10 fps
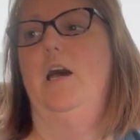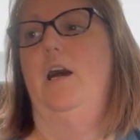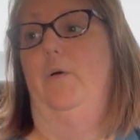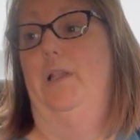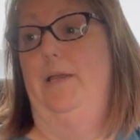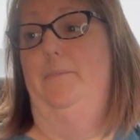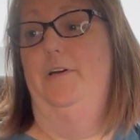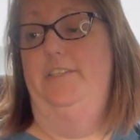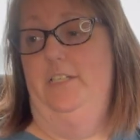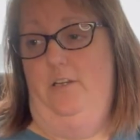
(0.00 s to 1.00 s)
Well, I
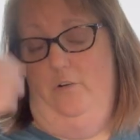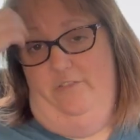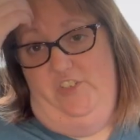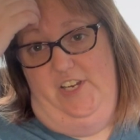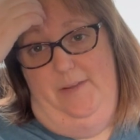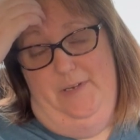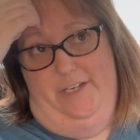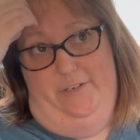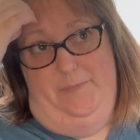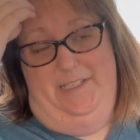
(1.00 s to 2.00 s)
put the cone of shame
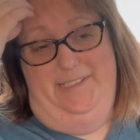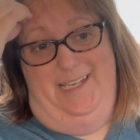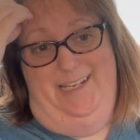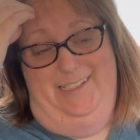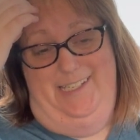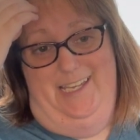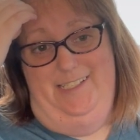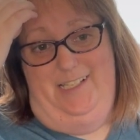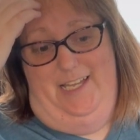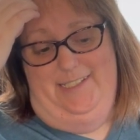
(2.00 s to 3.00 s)
on her because I had a
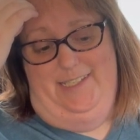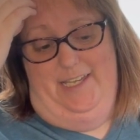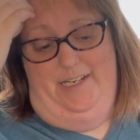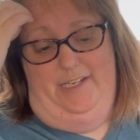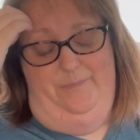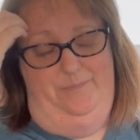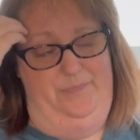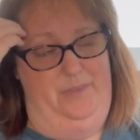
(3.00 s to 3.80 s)
dance class that night.